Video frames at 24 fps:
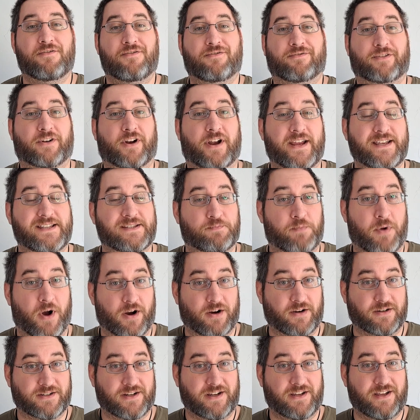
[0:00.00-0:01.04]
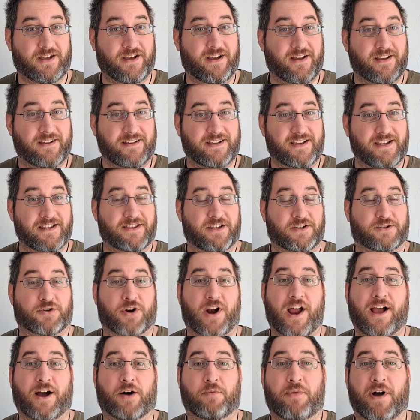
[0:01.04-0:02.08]
For his part, in the
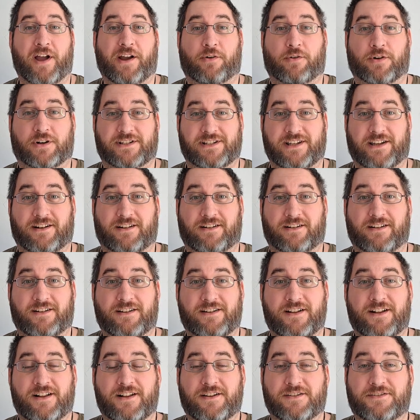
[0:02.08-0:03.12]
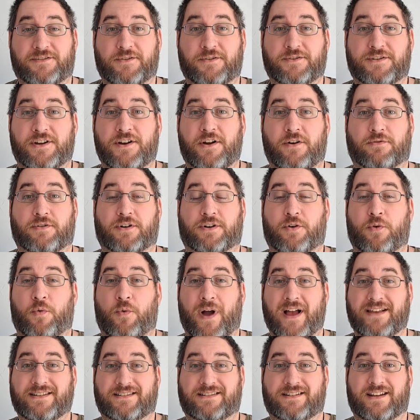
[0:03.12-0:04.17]
trial by ordeal, Susano
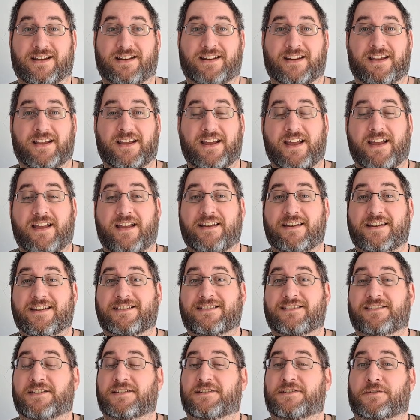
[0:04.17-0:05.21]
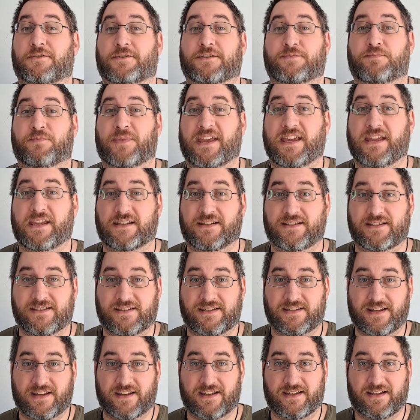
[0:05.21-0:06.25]
requested his sister's
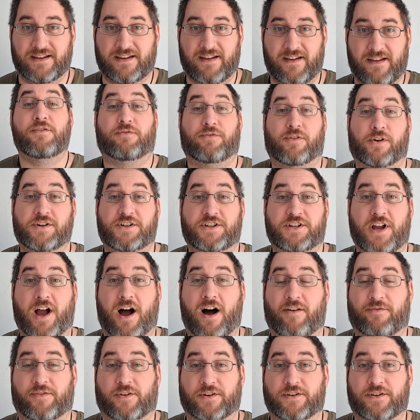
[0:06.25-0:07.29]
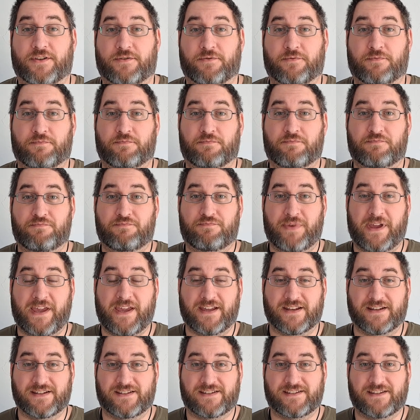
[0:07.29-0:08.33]
beads. First, she offered the
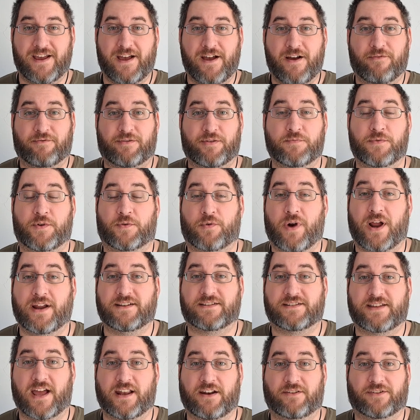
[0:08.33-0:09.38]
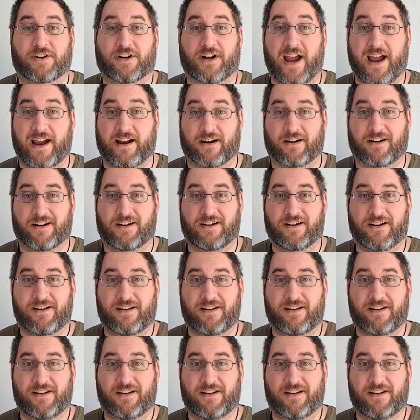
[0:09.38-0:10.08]
beads from the right side of her hair.